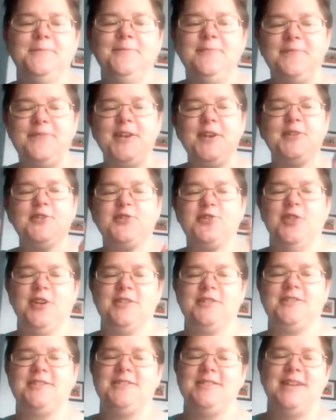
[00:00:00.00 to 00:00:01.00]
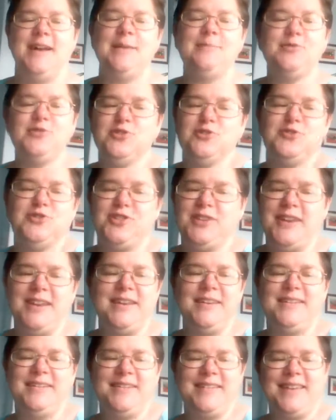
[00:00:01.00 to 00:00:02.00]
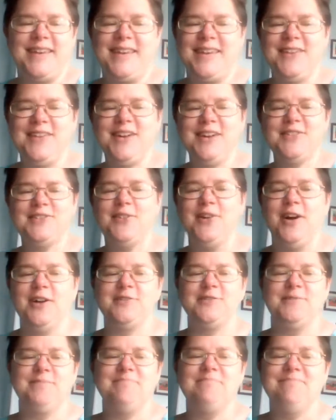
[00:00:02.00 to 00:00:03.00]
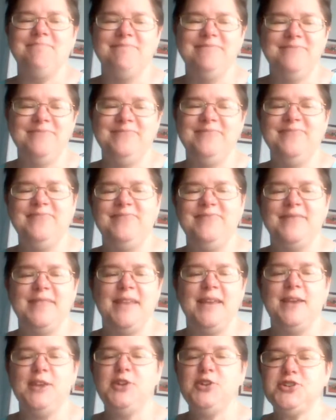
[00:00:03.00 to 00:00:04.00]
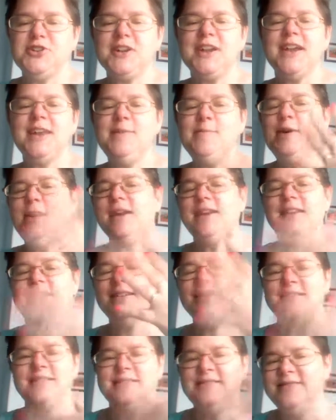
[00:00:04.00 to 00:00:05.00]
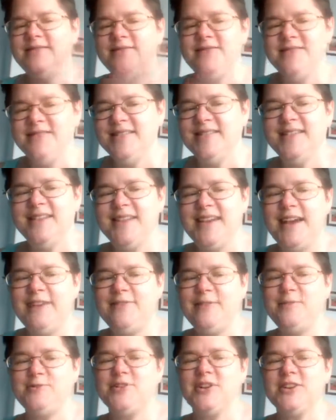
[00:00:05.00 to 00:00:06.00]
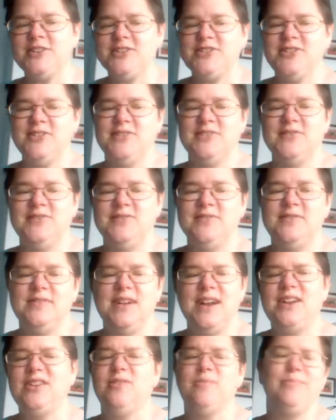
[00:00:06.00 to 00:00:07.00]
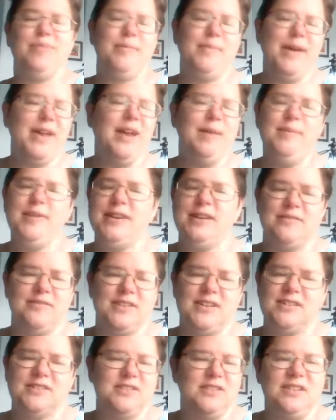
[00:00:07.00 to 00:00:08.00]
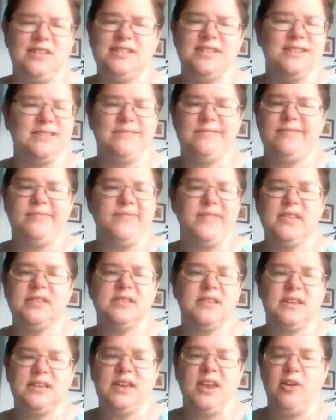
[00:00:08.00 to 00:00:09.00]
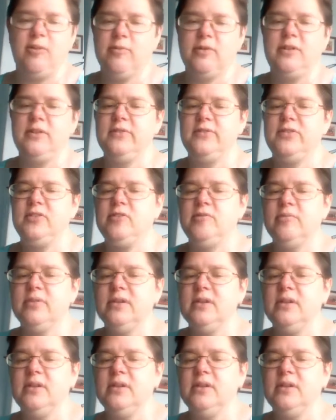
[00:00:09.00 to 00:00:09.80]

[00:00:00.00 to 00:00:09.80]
Fingers crossed. I'm sure, Janine. You guys are awesome. You should get him on and have him talk too. I know, but my hubby never does. He doesn't care about YouTube.